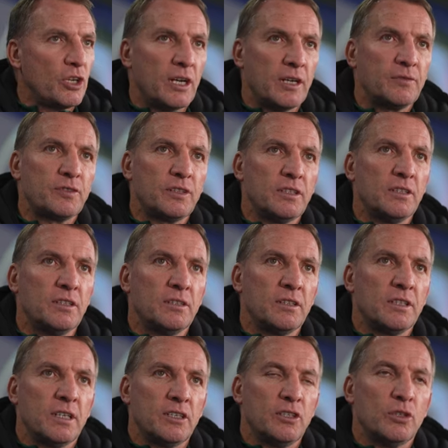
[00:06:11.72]
you
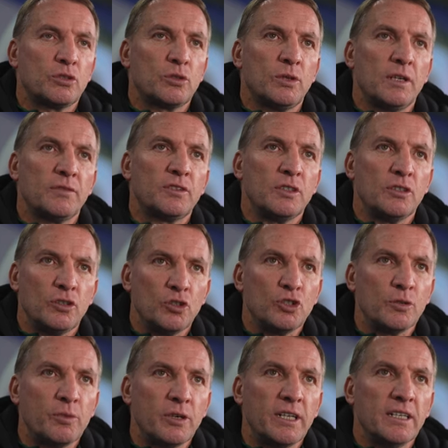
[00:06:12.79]
also have to use
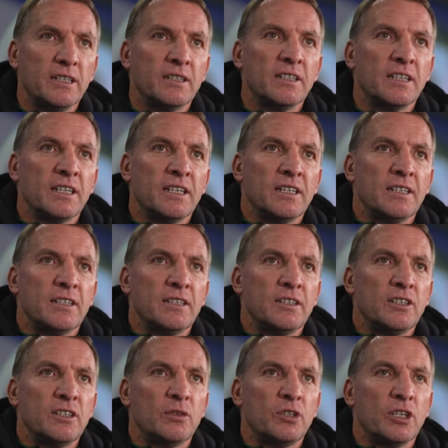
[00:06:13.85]
your brain.
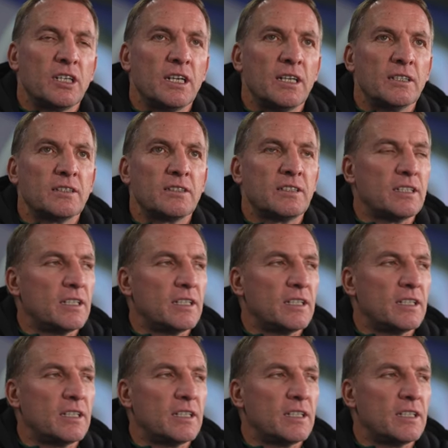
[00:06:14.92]
You know, you can't